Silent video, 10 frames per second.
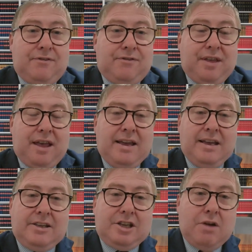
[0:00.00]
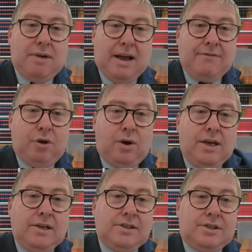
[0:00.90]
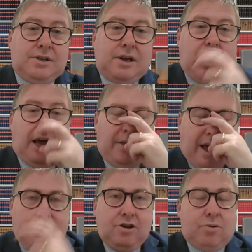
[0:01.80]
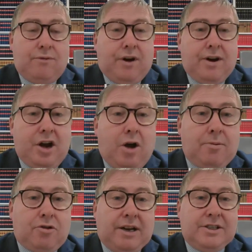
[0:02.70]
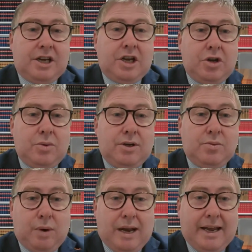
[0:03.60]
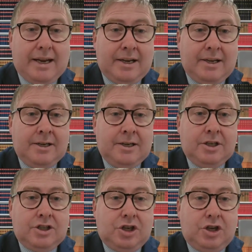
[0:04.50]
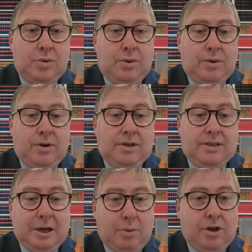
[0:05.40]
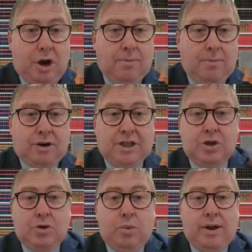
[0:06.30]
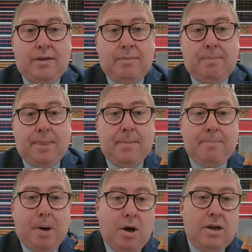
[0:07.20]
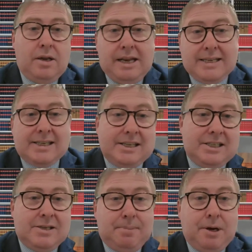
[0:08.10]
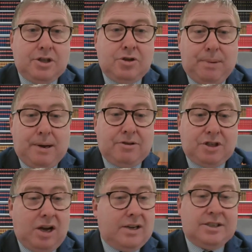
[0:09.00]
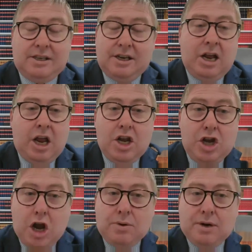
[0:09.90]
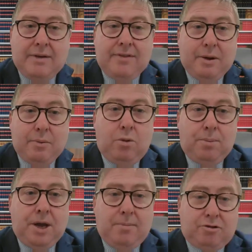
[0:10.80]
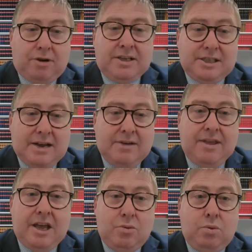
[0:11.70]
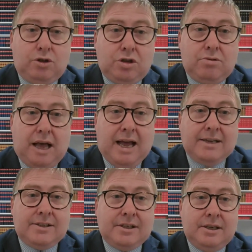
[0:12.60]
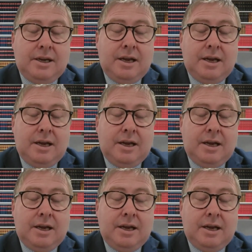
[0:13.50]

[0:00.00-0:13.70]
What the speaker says: if they don't have lawyers, and you can find an arbitrator who is willing to deal with an arbitration with litigants in person on both sides, and no doubt there will be arbitrators out there who will do that,